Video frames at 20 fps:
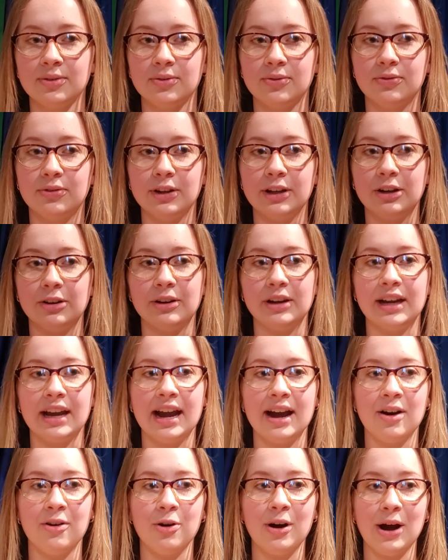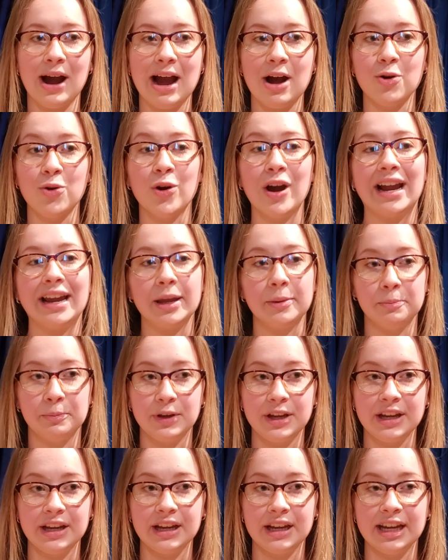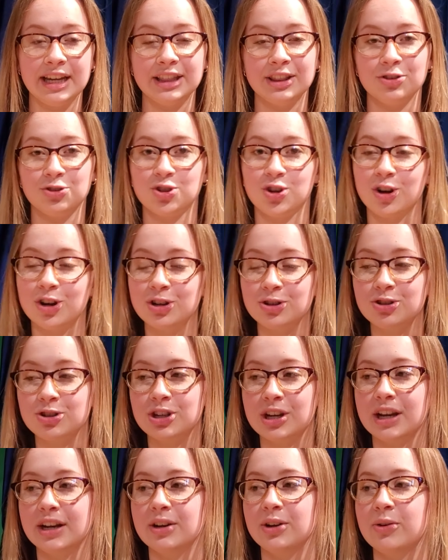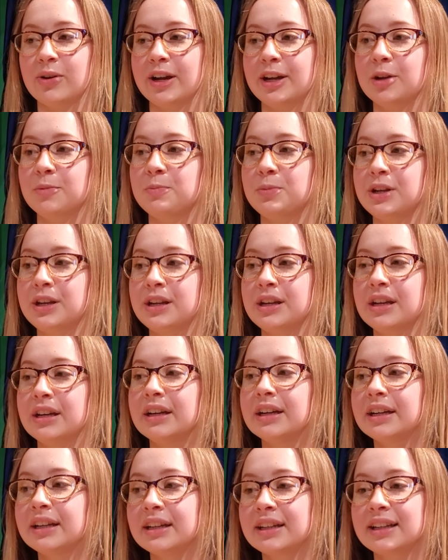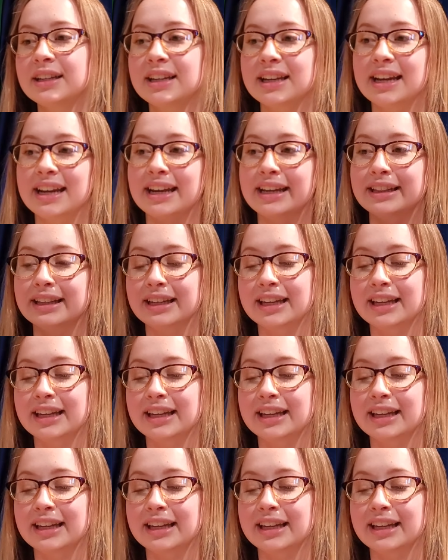figuring out who I could be in the church and who I could be in the